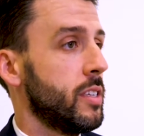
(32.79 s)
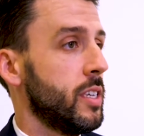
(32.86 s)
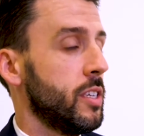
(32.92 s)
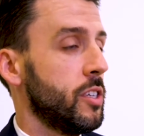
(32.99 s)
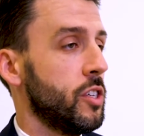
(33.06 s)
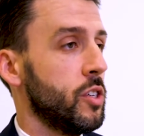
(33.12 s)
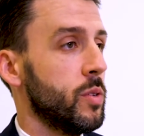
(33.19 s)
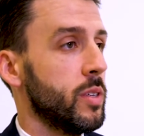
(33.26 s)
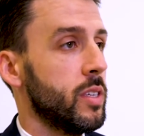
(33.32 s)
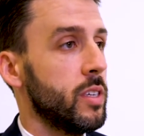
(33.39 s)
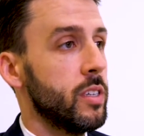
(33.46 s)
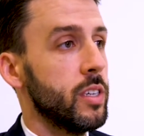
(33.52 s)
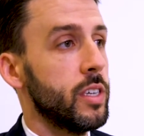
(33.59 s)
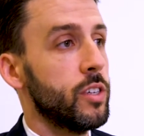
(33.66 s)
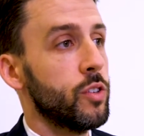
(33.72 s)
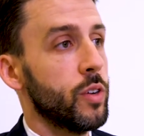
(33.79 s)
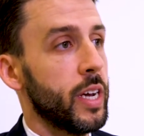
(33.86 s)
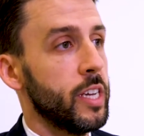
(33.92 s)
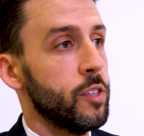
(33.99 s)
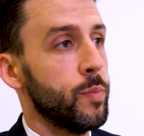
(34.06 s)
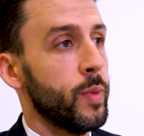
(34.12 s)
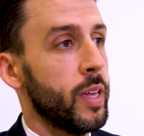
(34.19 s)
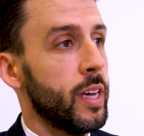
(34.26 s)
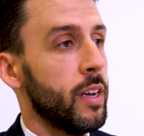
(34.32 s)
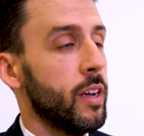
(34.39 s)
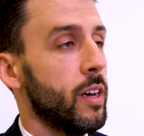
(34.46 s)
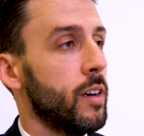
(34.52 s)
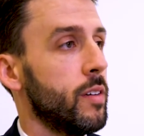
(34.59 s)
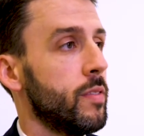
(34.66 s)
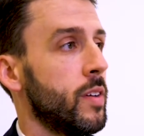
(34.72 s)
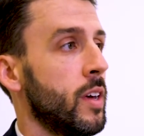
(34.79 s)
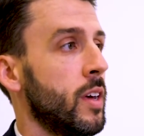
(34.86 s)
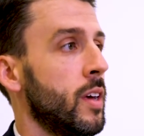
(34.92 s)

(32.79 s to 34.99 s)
tissue, essentially a transplant of